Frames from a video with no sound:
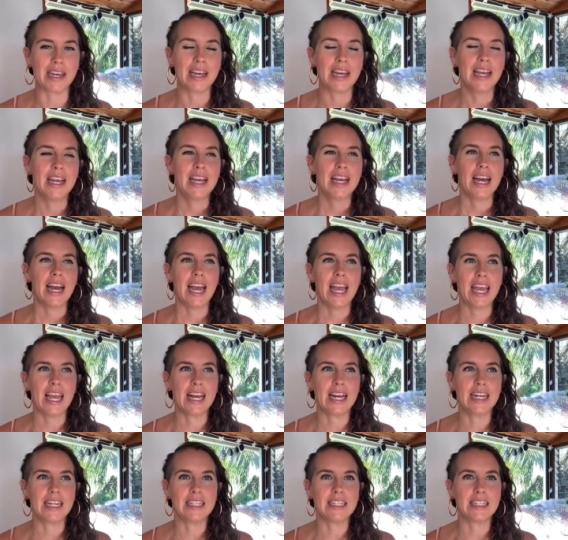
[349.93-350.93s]

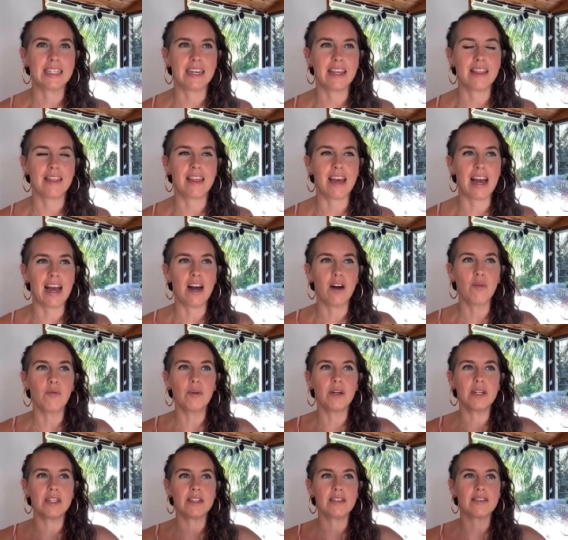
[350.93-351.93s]
and that
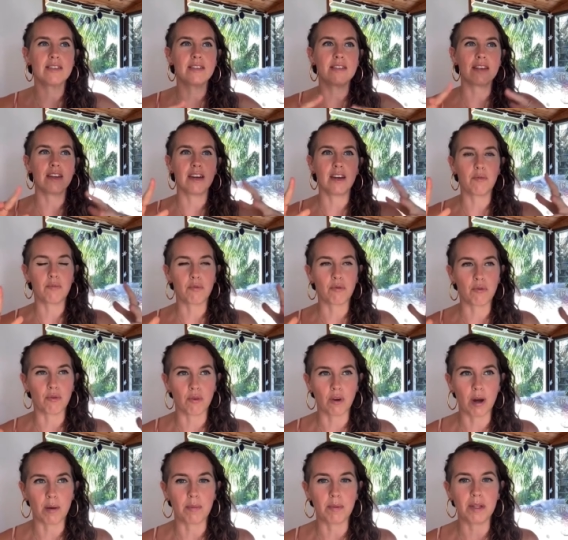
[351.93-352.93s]
was
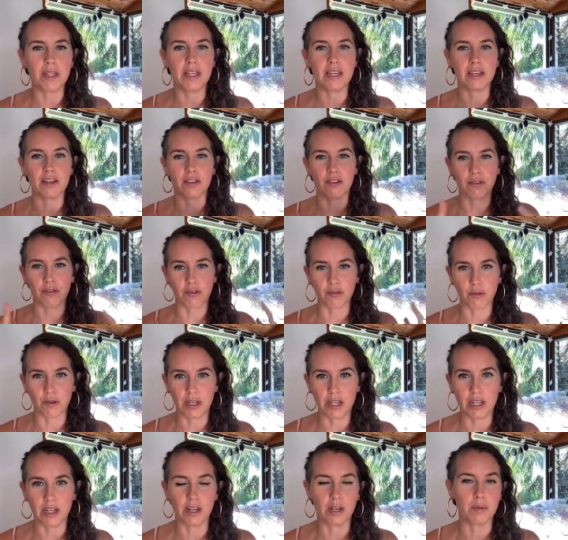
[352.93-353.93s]
probably like a three
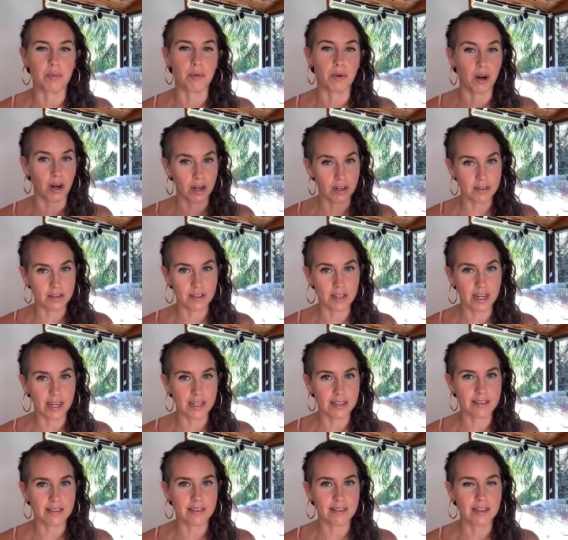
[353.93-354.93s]
year
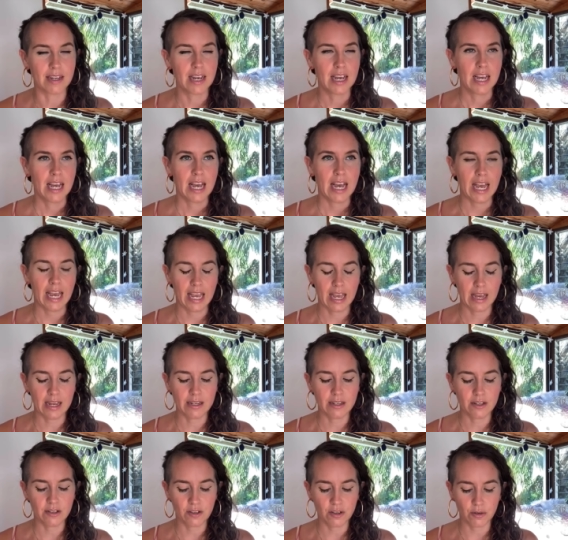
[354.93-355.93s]
process. And
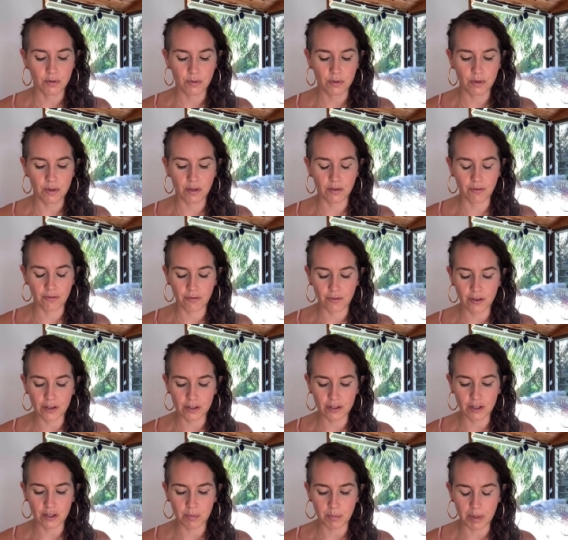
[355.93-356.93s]
so the
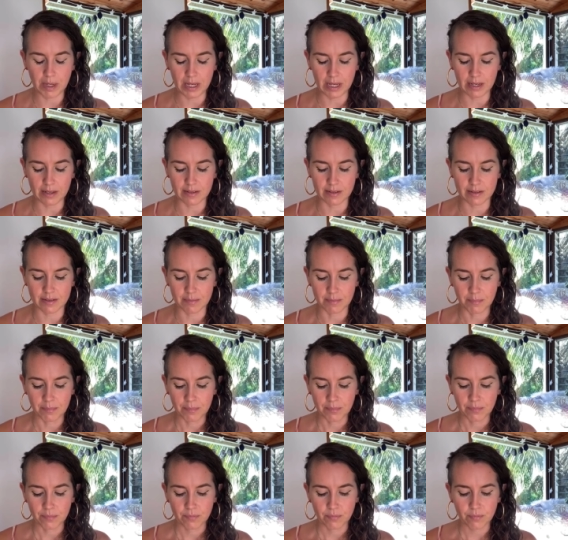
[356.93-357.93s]
first piece
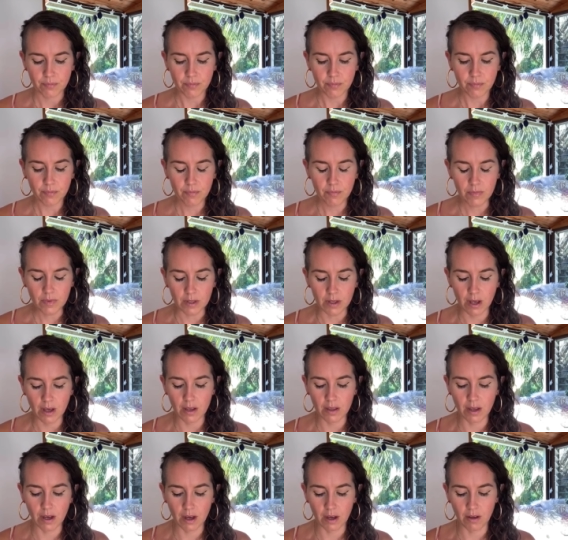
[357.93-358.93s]

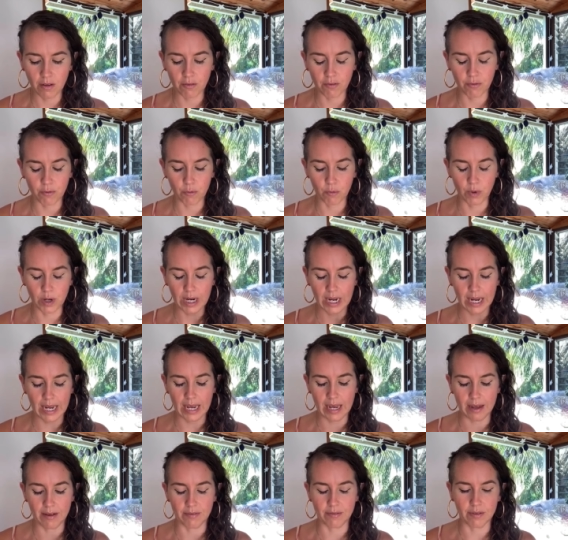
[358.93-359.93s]
of what I
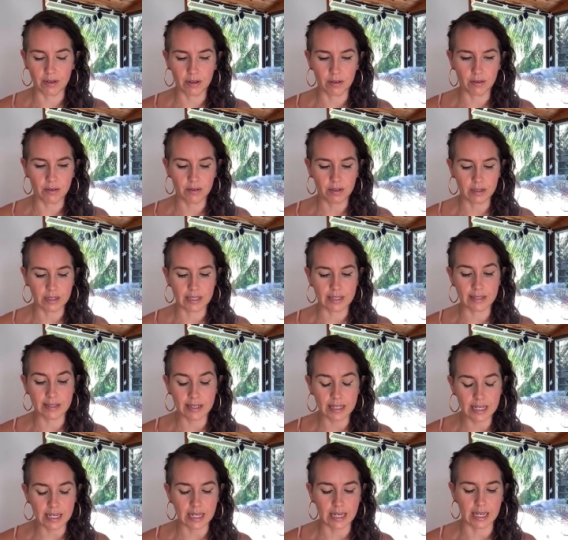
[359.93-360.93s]
have
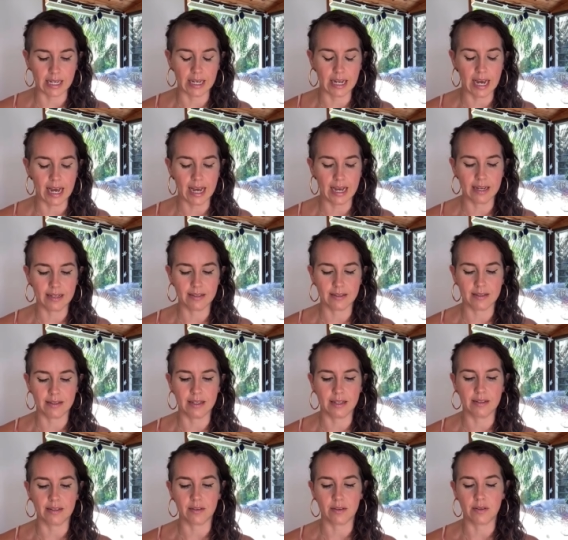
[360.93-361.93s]
seen as
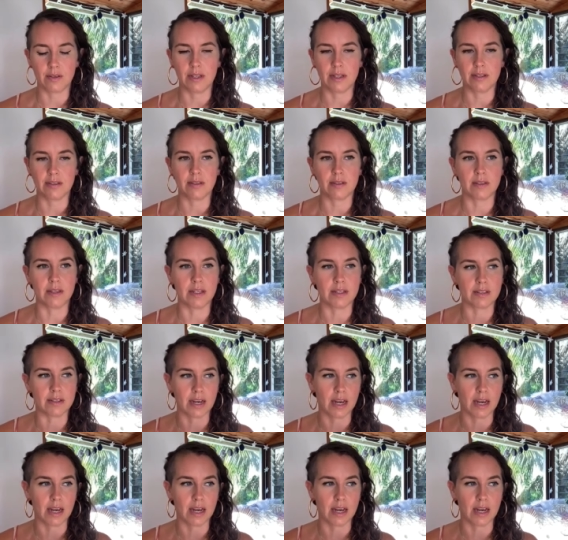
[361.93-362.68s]
this this this kind of